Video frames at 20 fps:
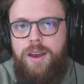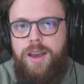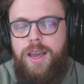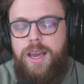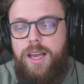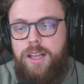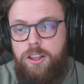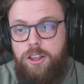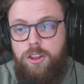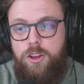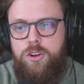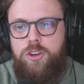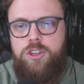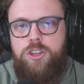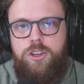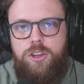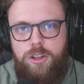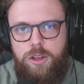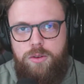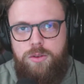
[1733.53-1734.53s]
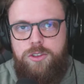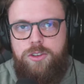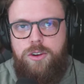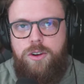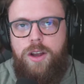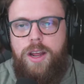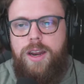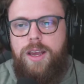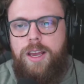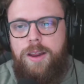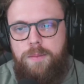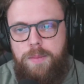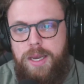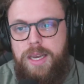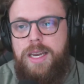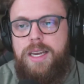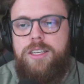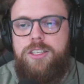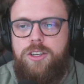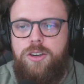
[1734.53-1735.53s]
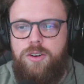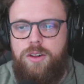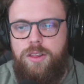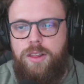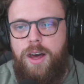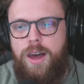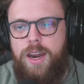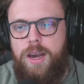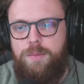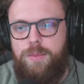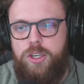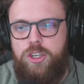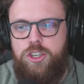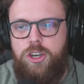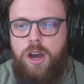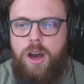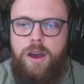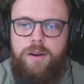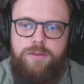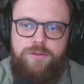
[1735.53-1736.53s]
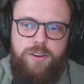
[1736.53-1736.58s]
it looks closer, and it can be easier to line up a shot.